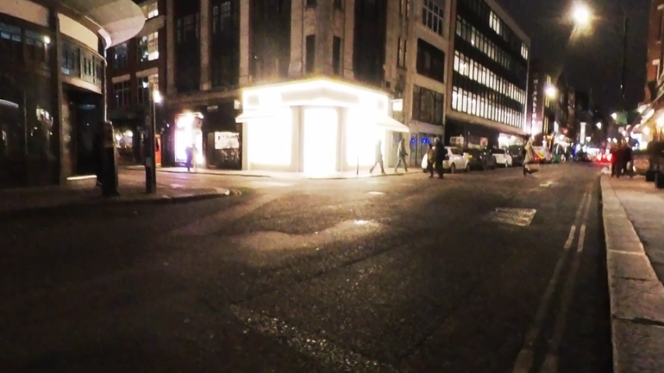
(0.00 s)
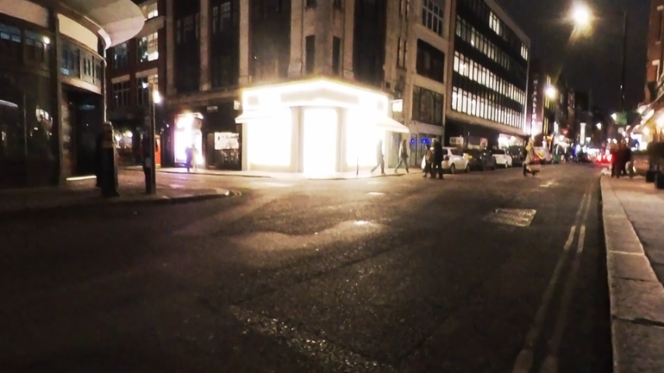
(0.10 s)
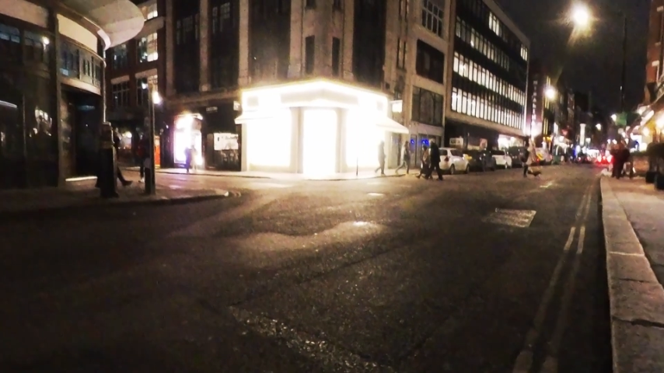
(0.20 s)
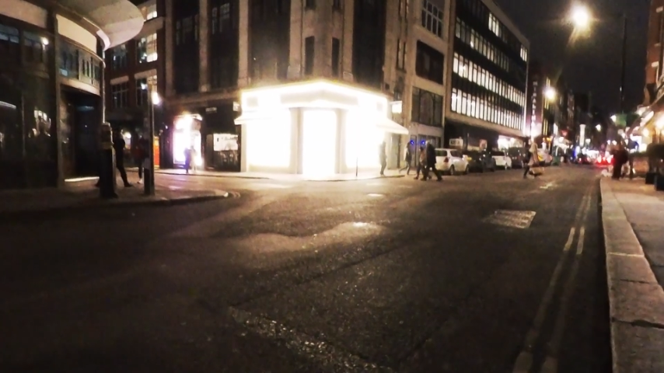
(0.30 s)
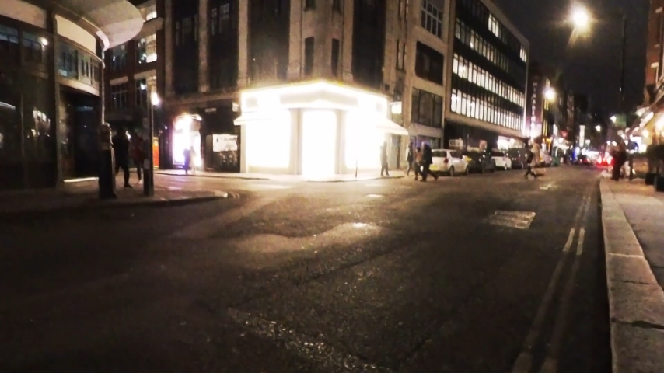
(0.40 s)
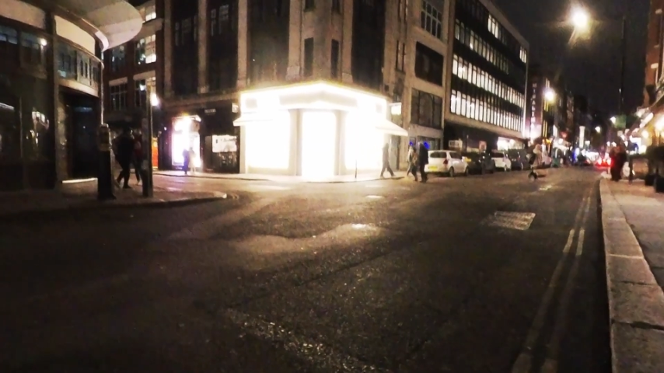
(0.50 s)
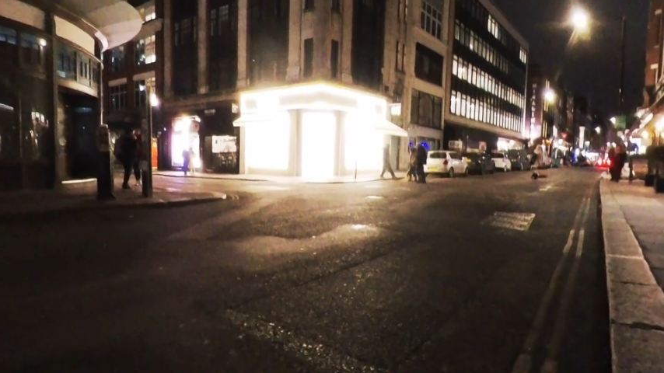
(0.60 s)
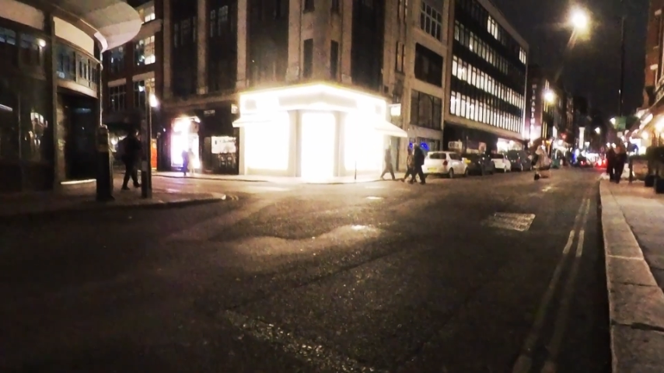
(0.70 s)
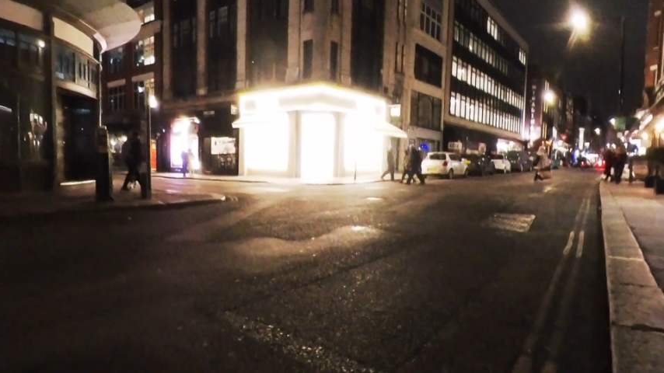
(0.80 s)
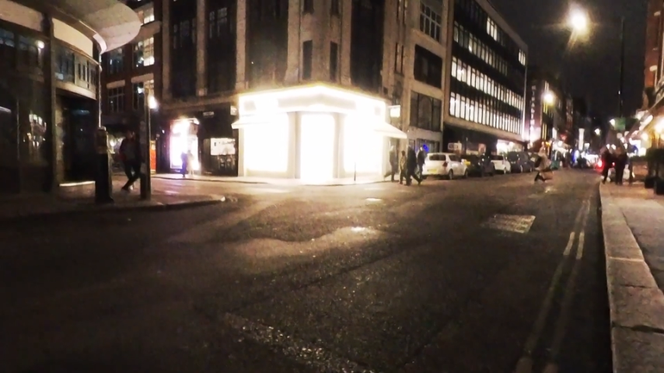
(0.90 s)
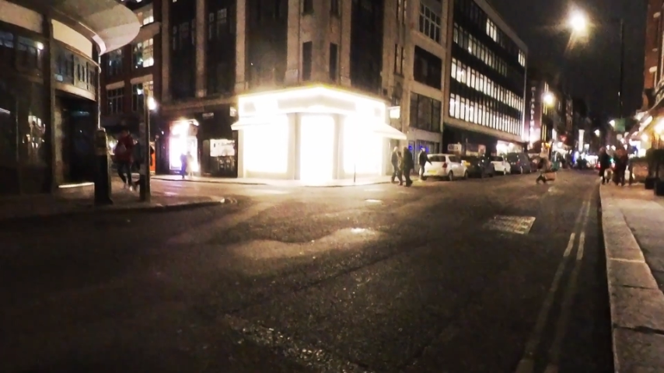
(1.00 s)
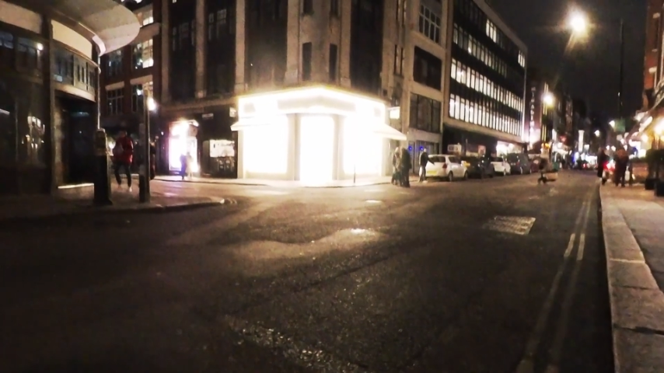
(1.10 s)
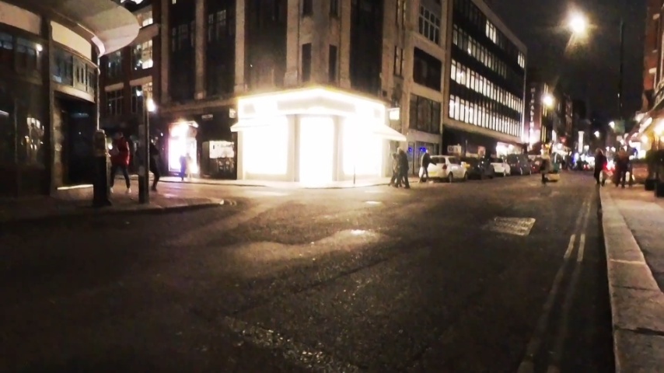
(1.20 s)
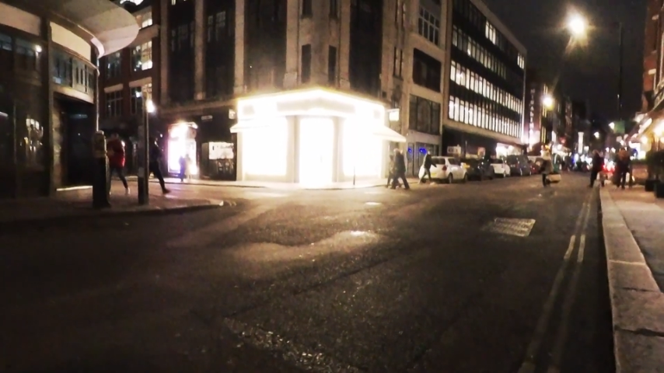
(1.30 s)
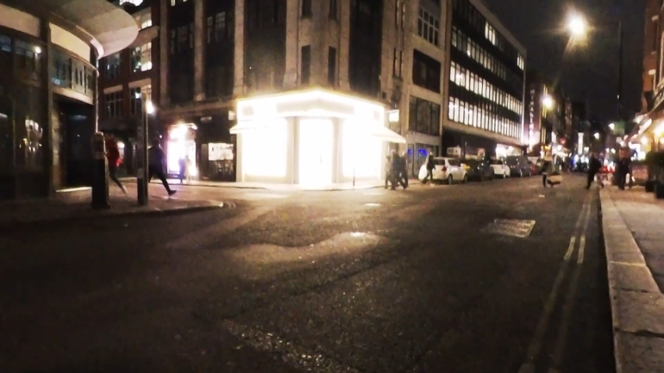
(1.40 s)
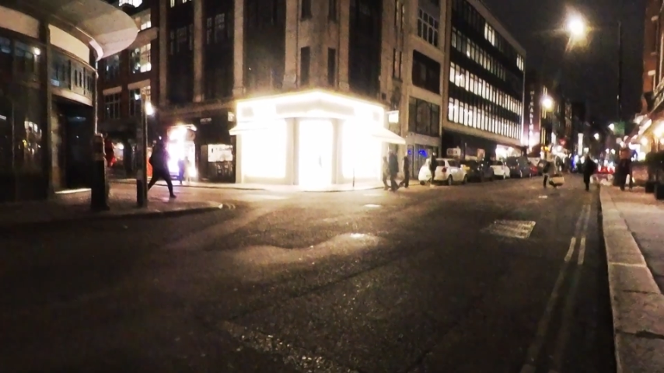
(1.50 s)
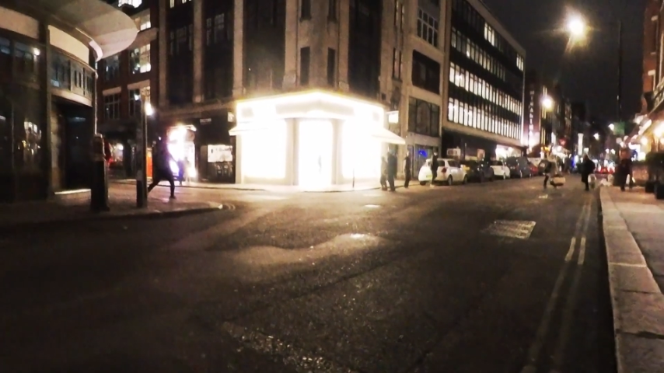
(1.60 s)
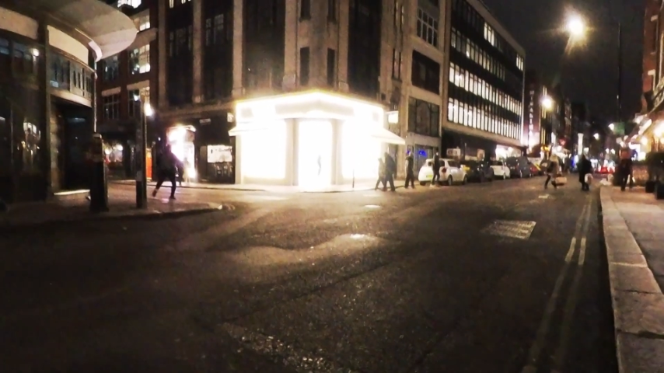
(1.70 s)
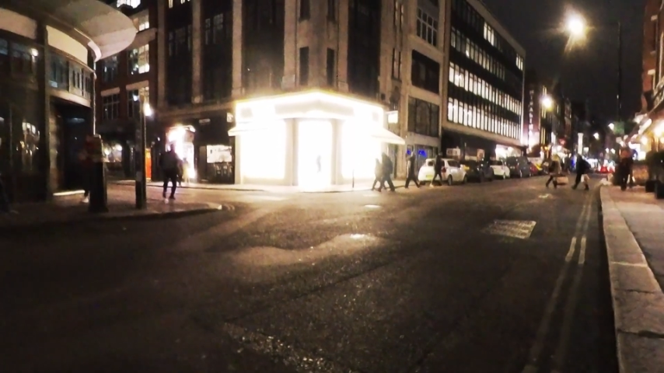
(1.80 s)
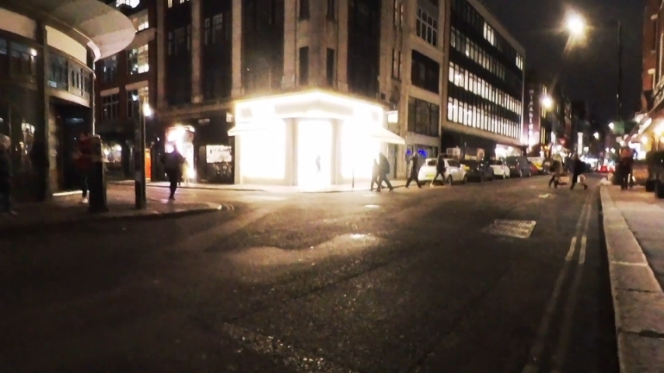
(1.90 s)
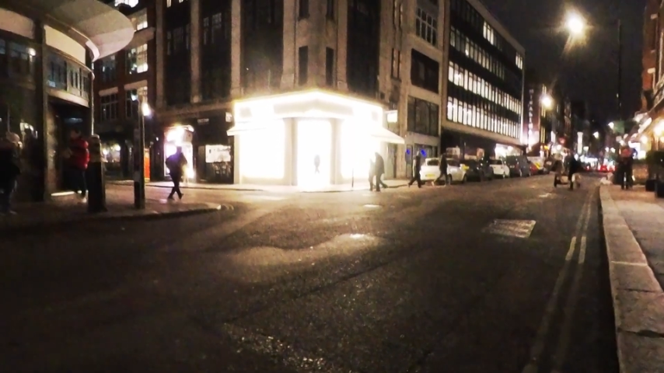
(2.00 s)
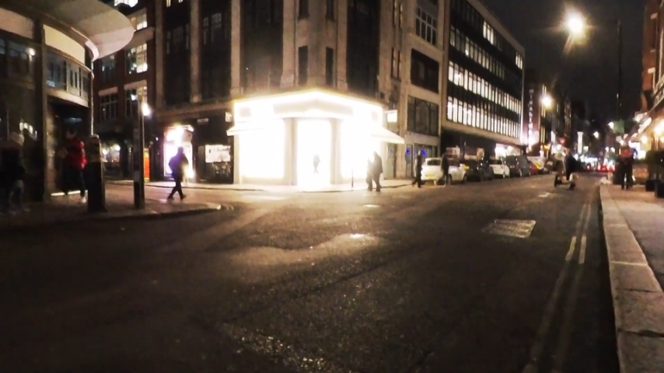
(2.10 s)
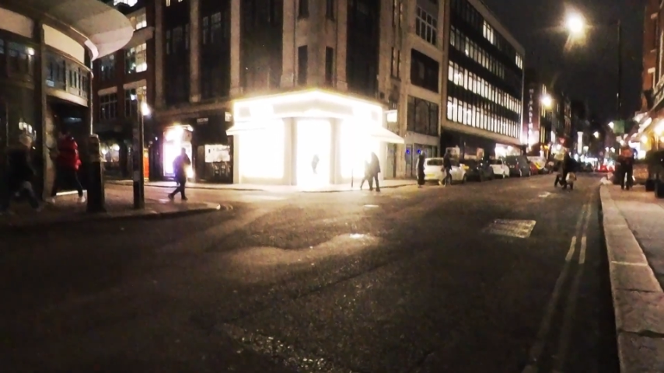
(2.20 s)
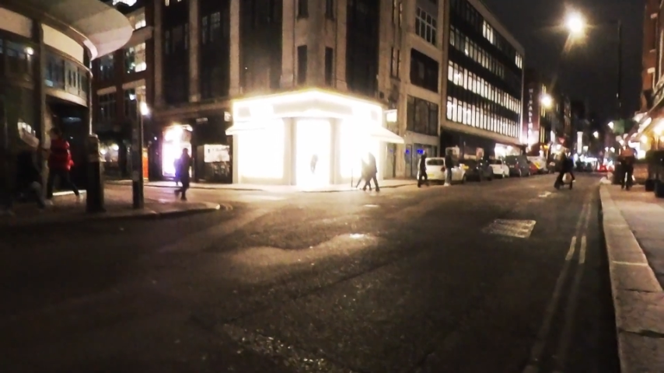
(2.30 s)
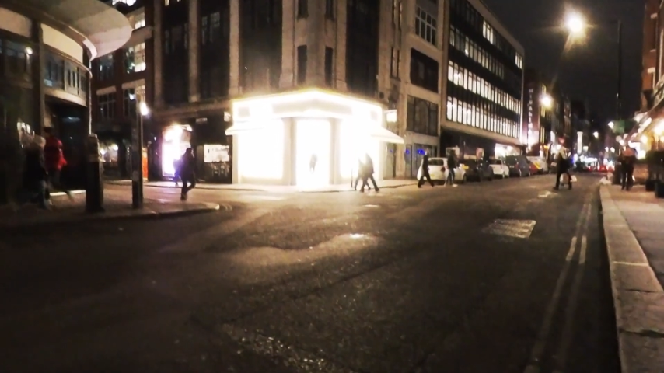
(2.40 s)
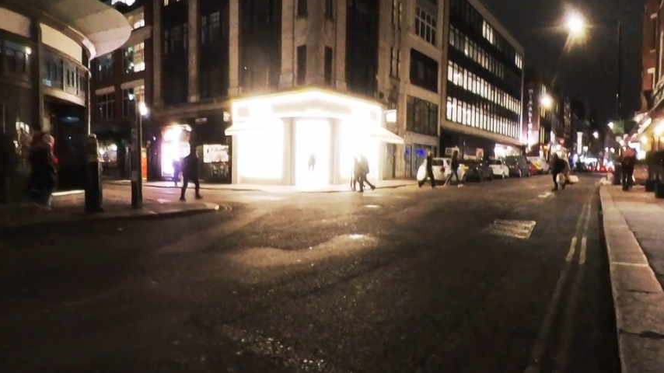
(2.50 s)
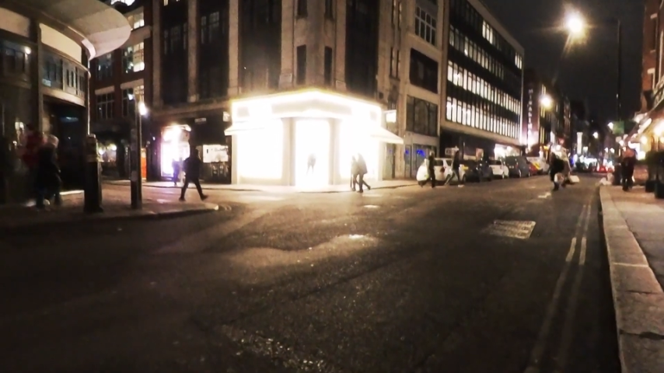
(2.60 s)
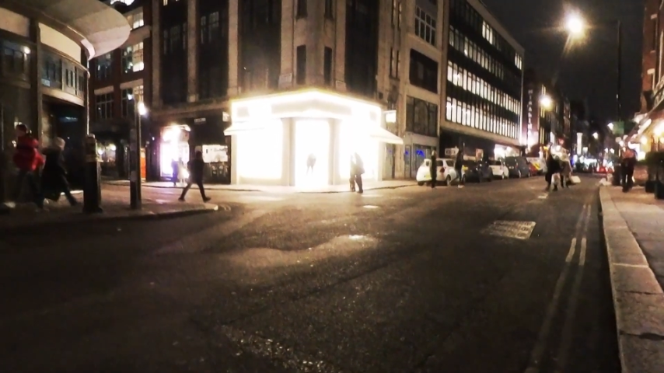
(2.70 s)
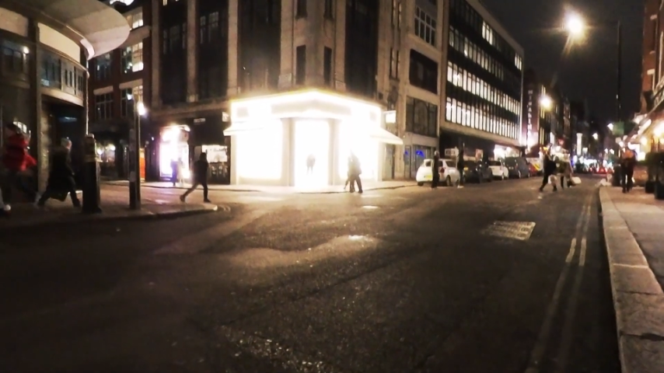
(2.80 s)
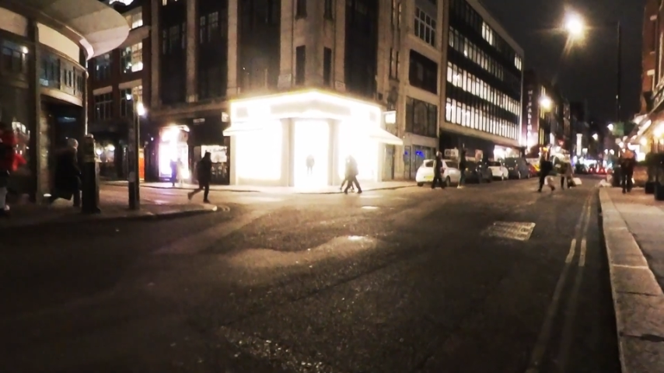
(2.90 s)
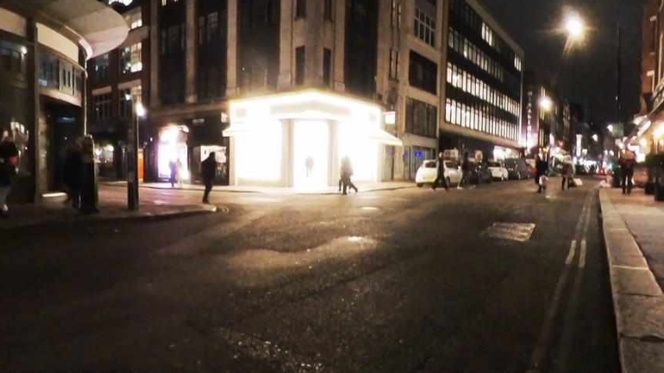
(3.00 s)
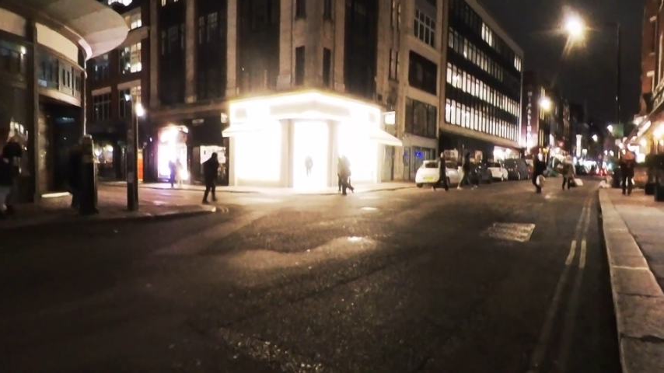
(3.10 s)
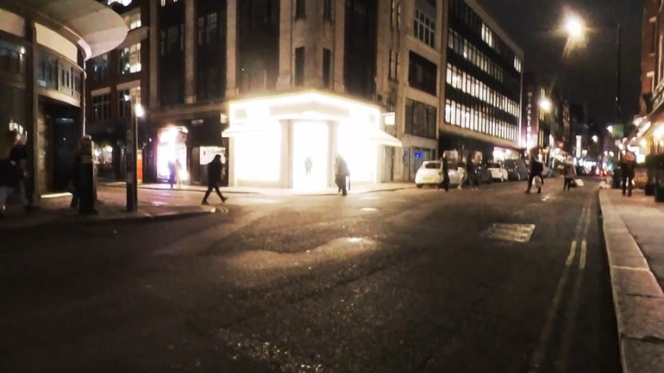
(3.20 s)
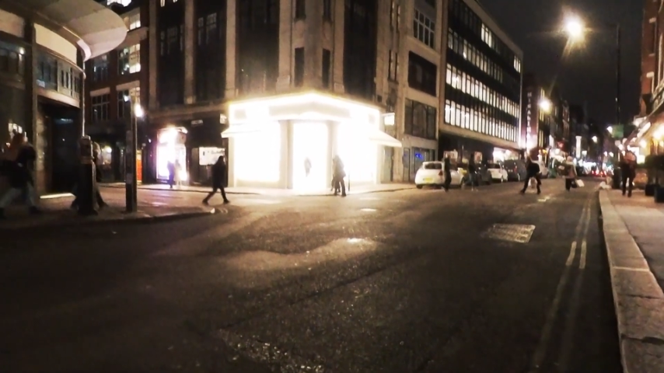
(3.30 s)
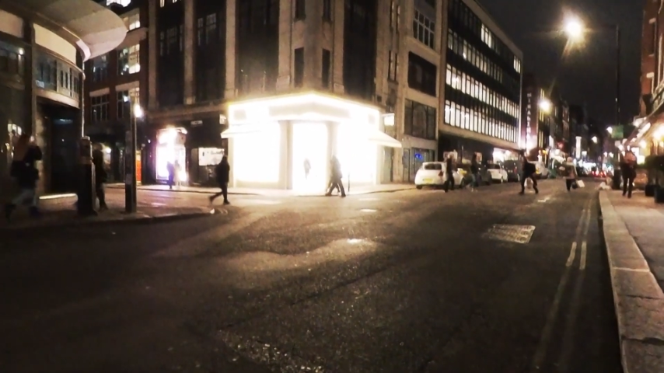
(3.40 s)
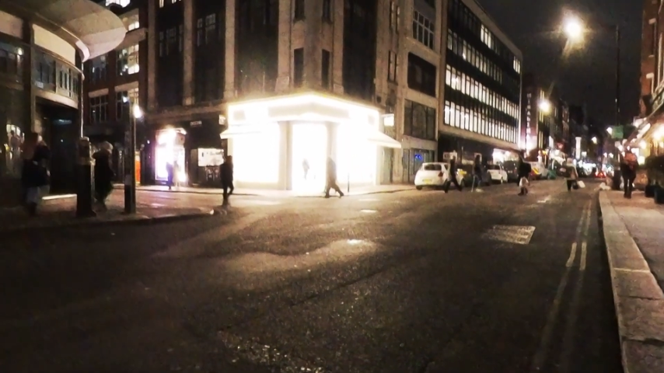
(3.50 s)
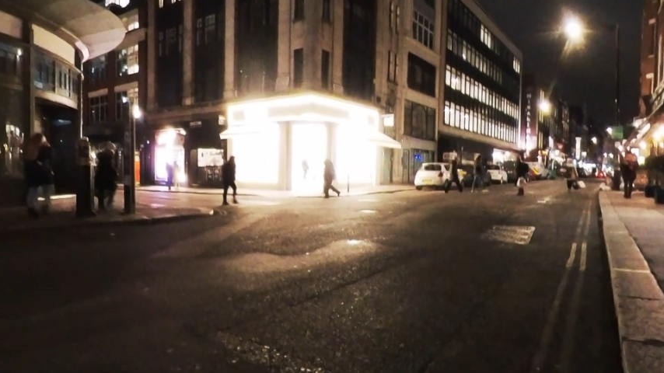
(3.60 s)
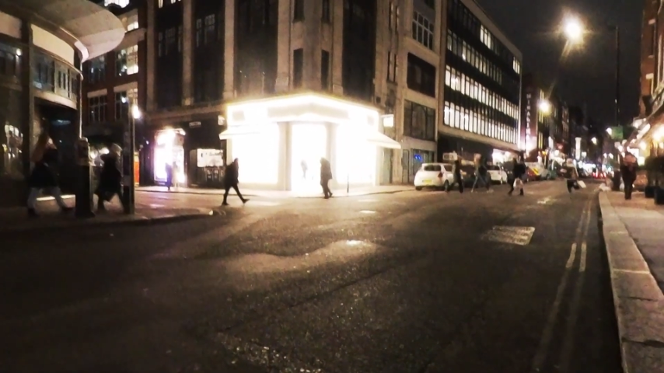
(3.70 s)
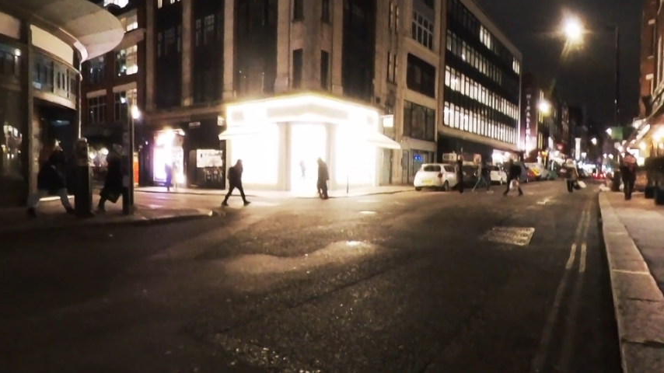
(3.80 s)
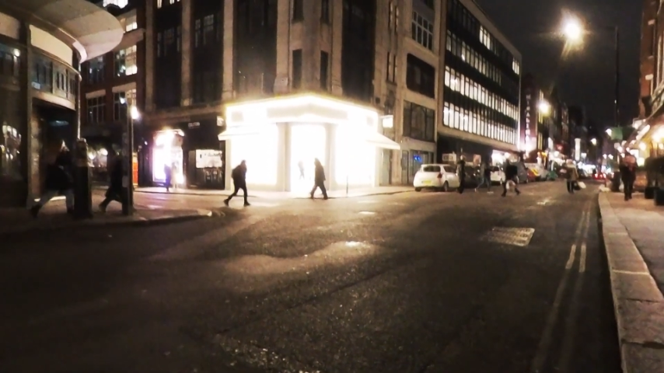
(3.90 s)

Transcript: [unreadable: no face in view]